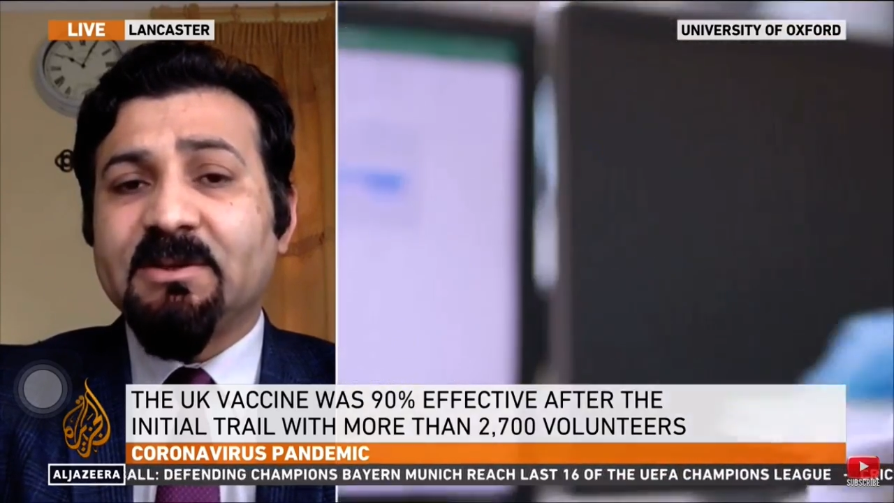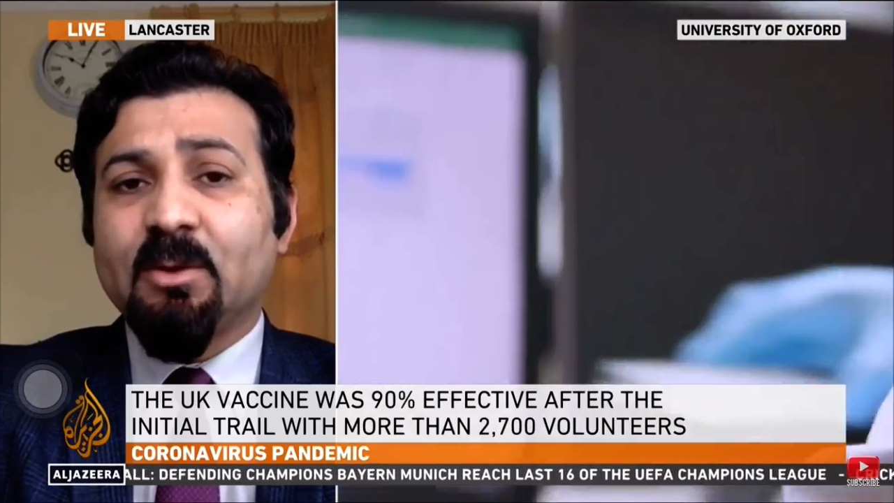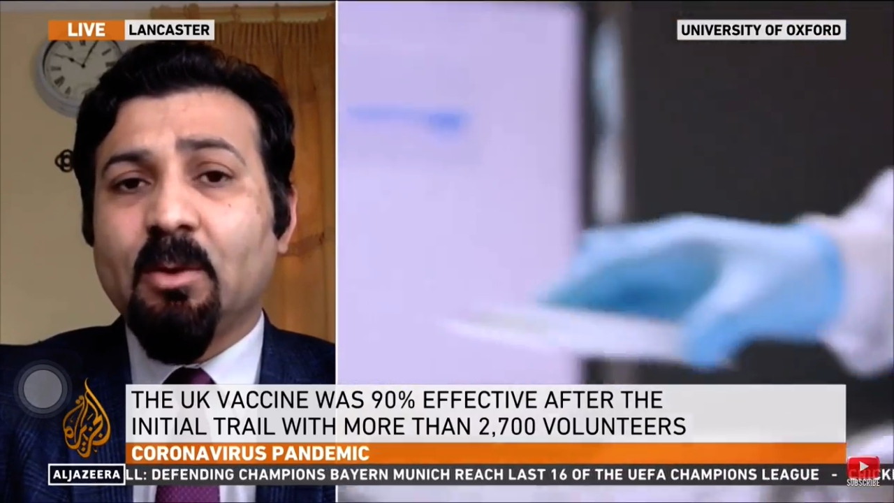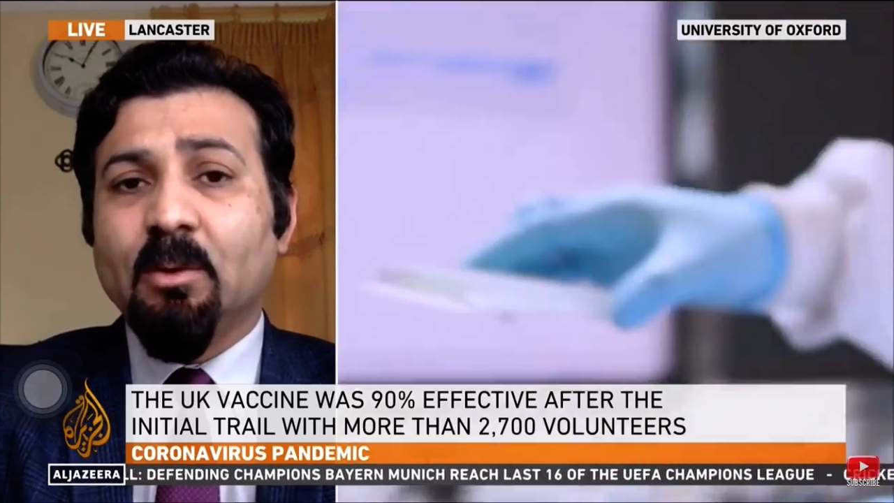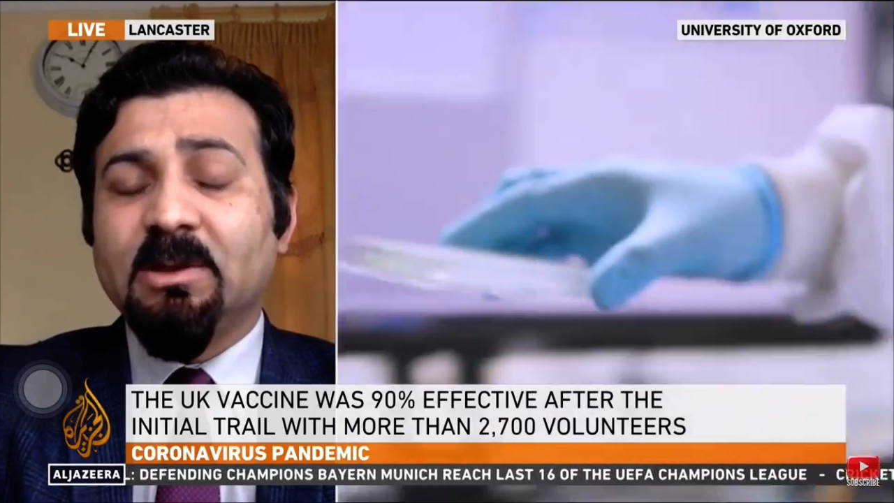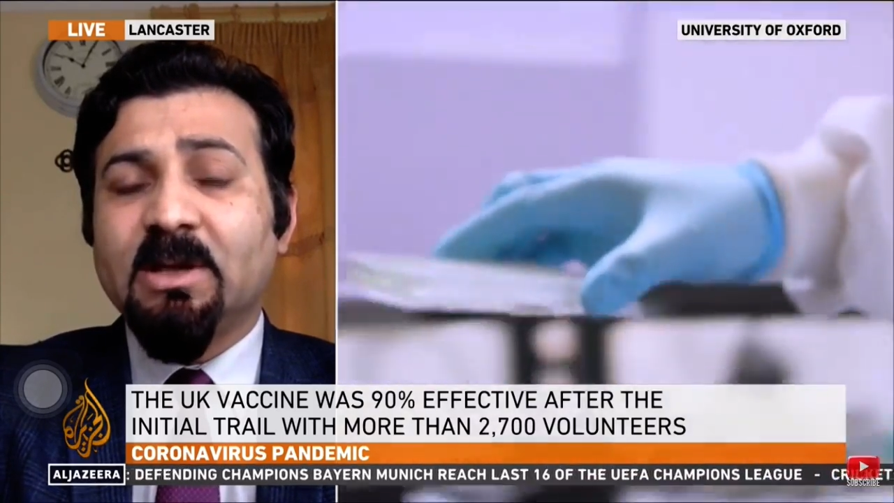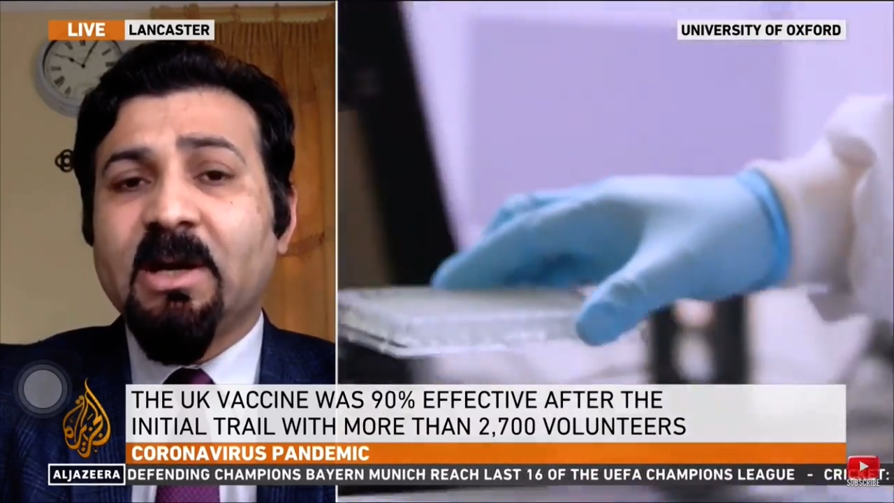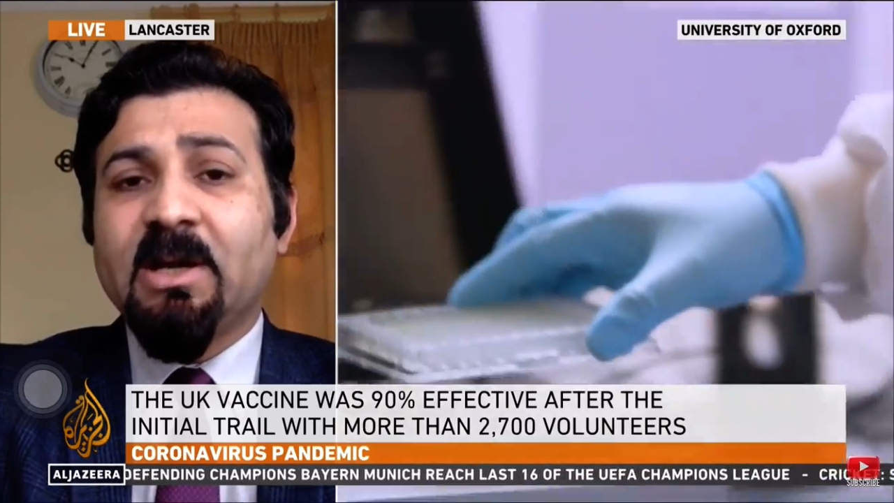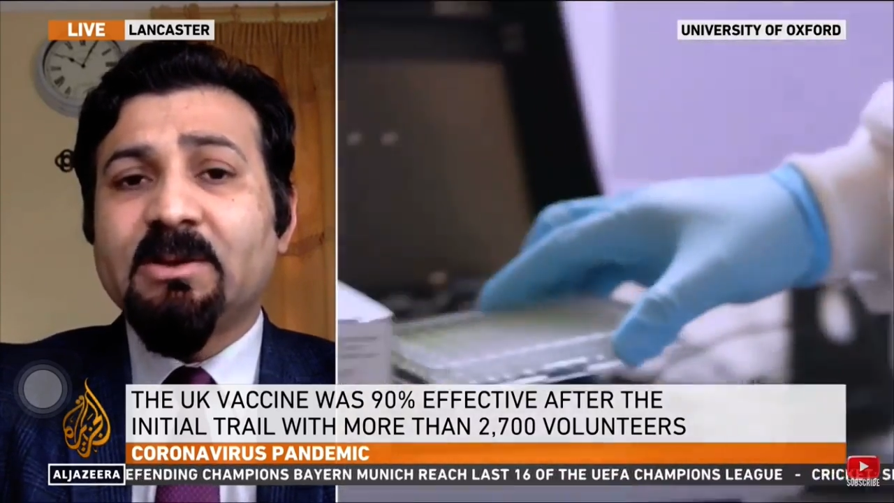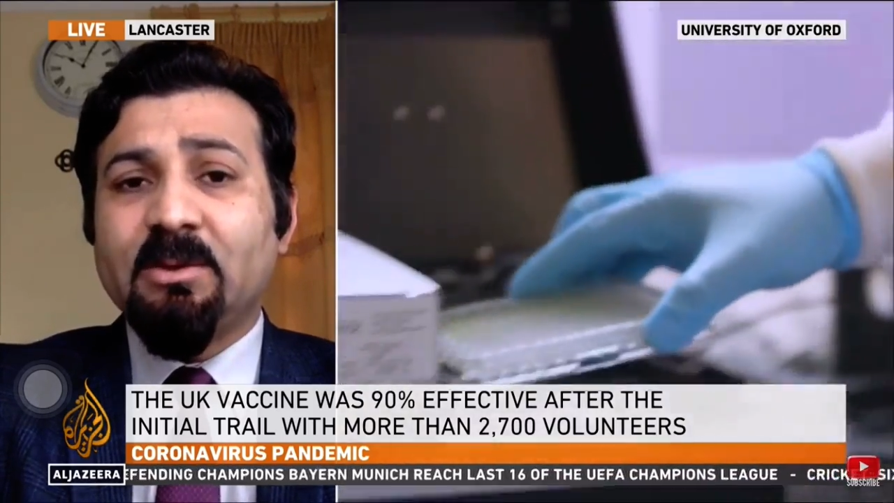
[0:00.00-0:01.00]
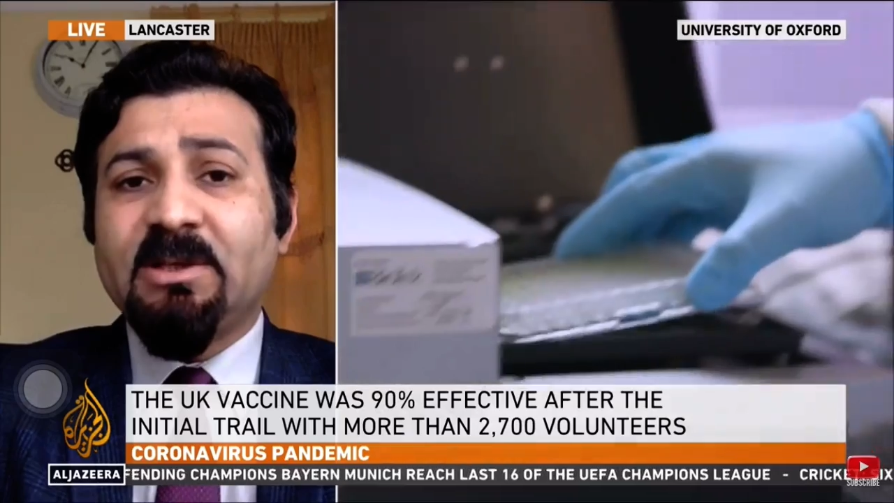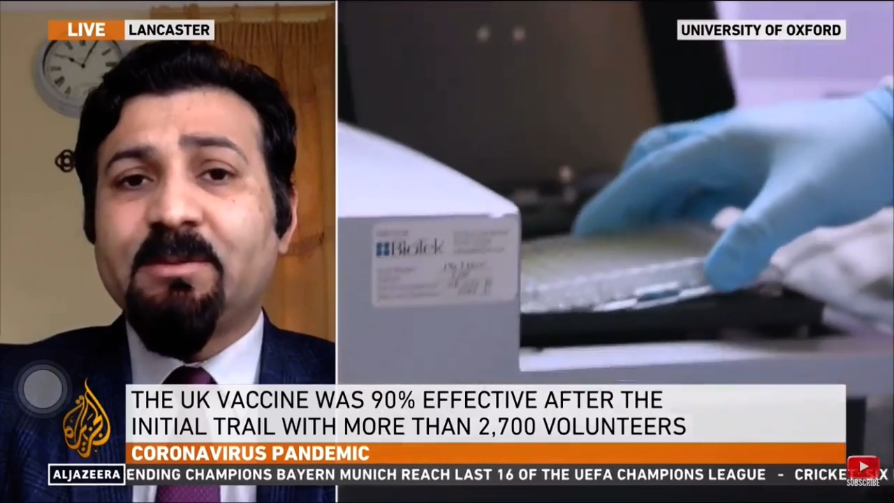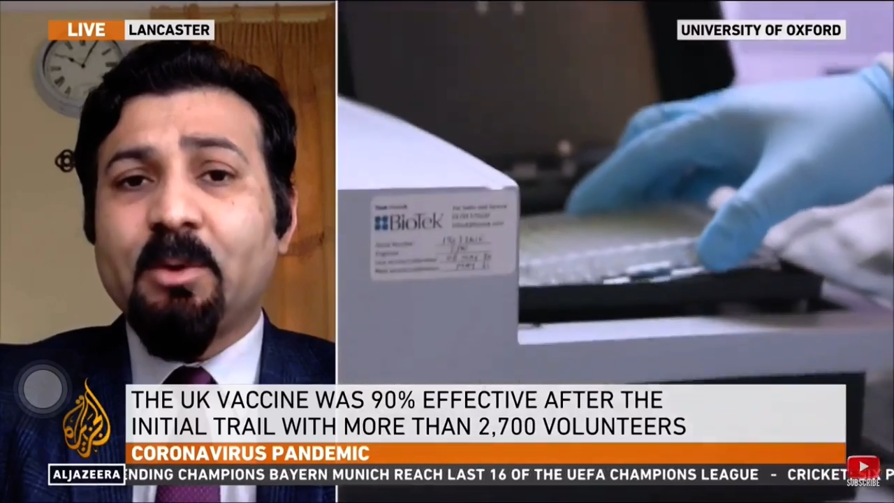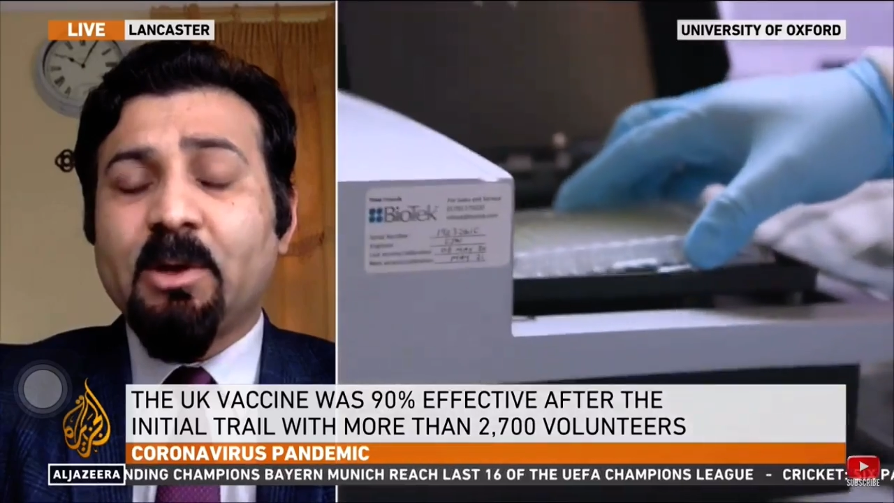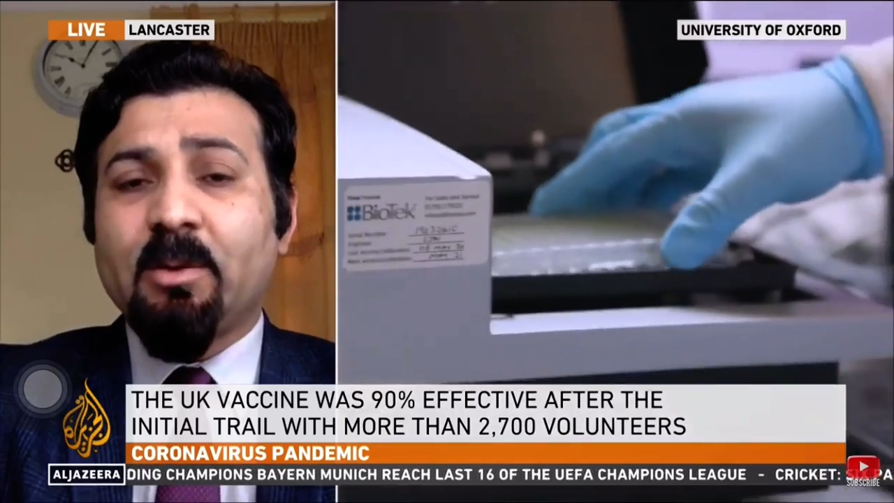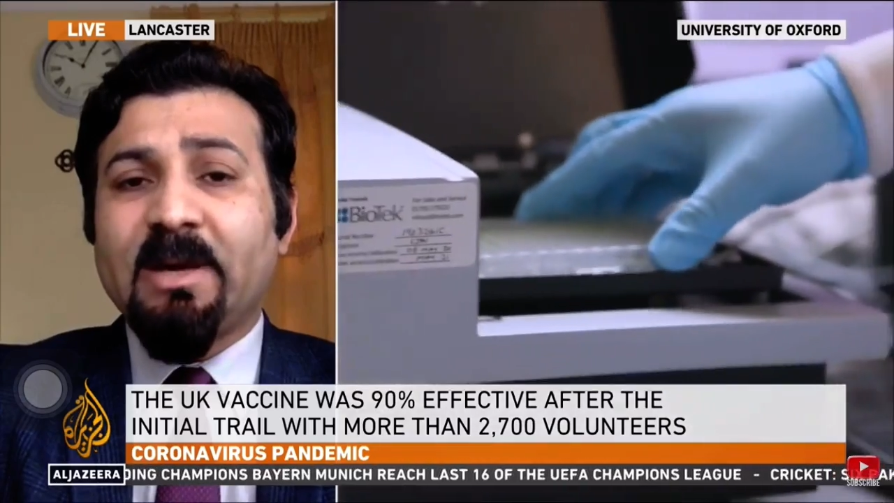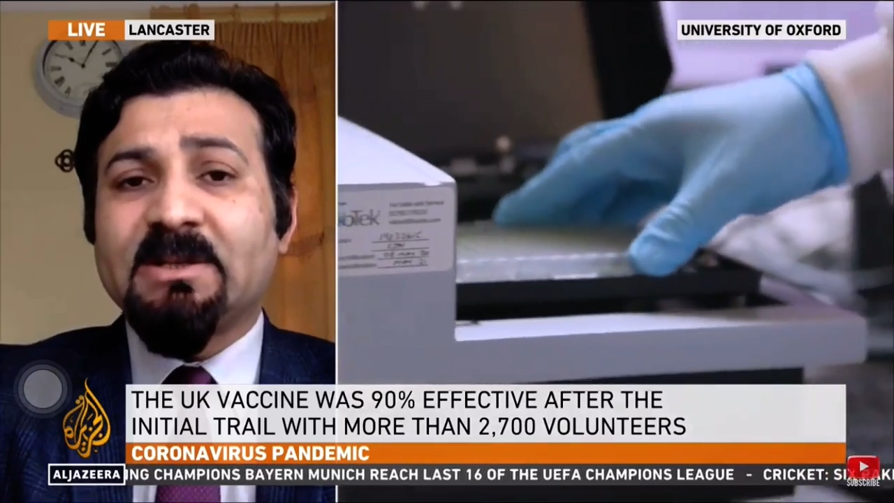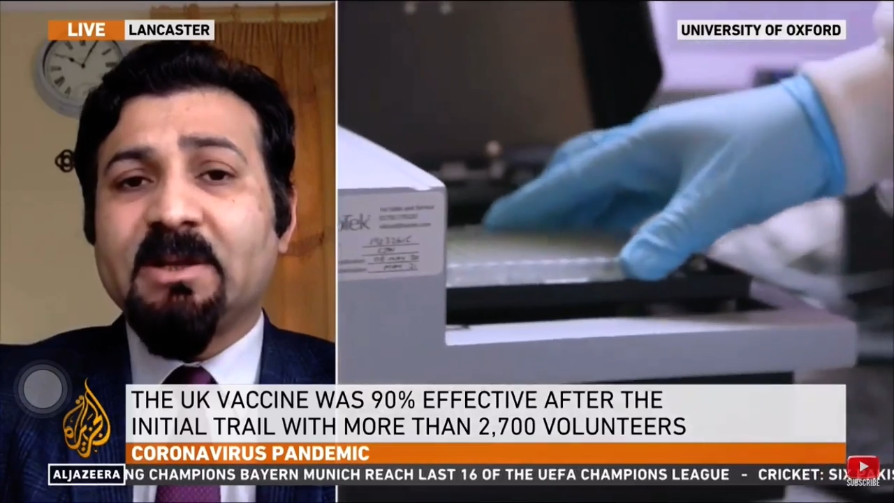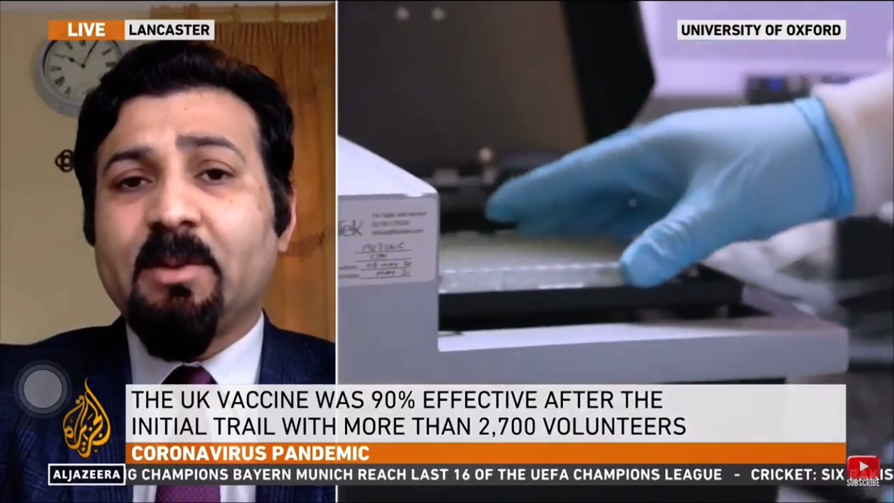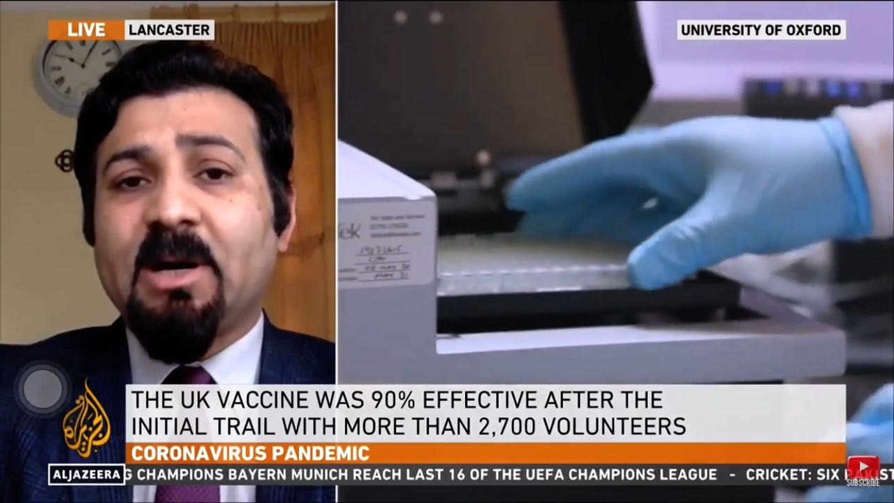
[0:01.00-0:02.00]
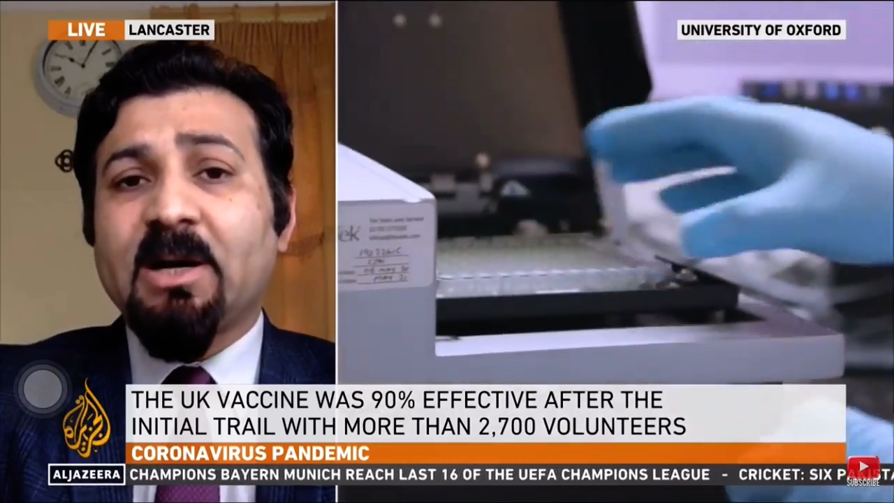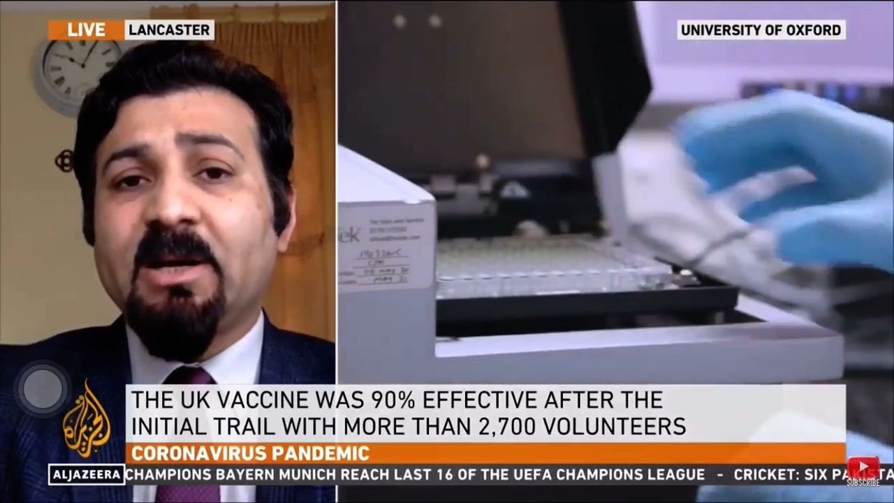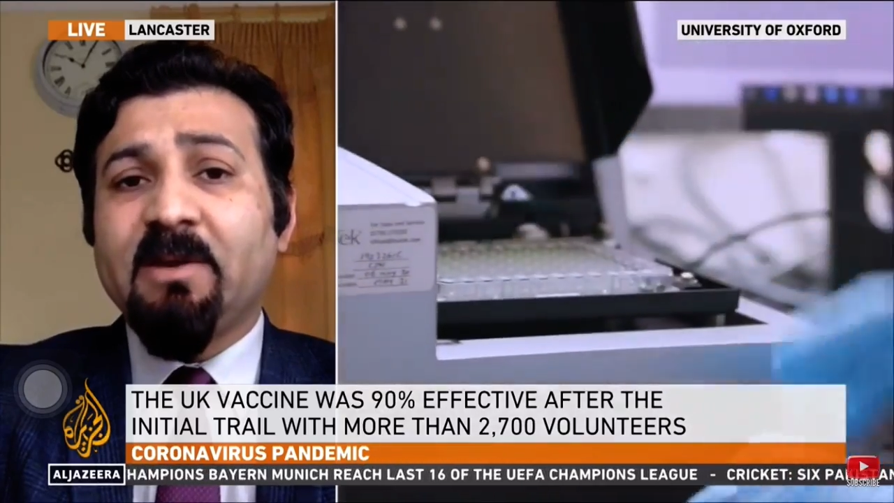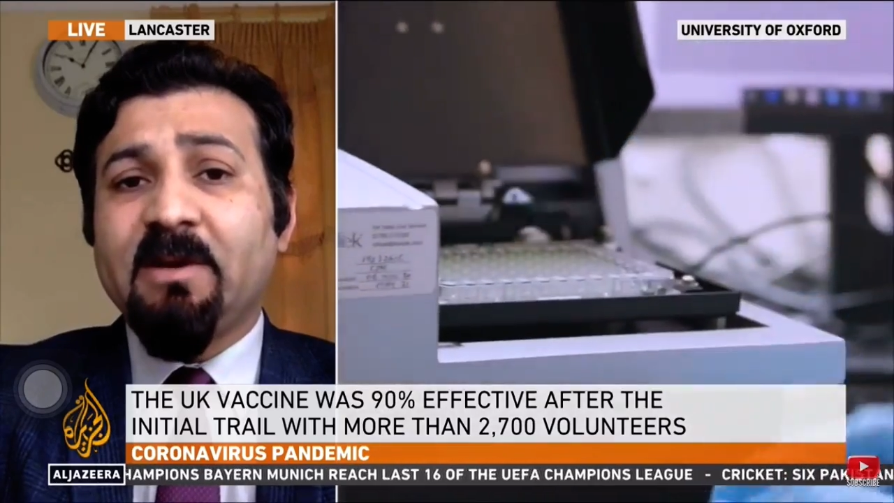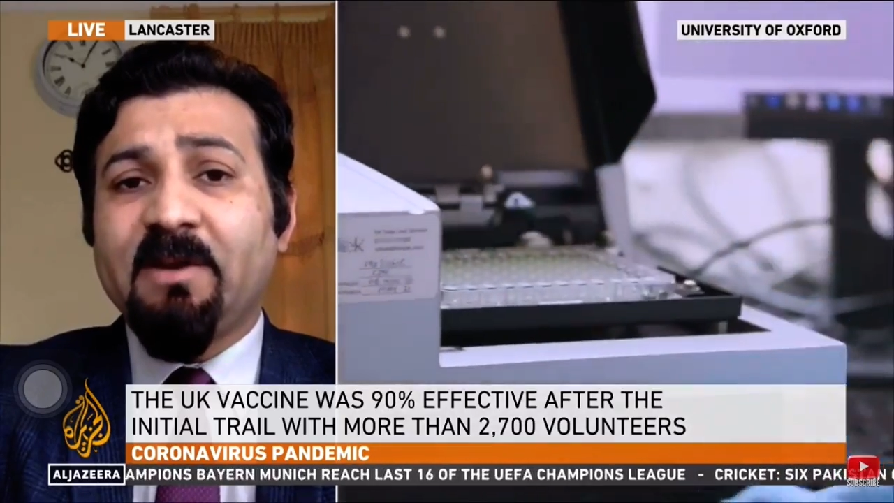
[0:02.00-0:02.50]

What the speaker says: old. So this put a question mark. Even if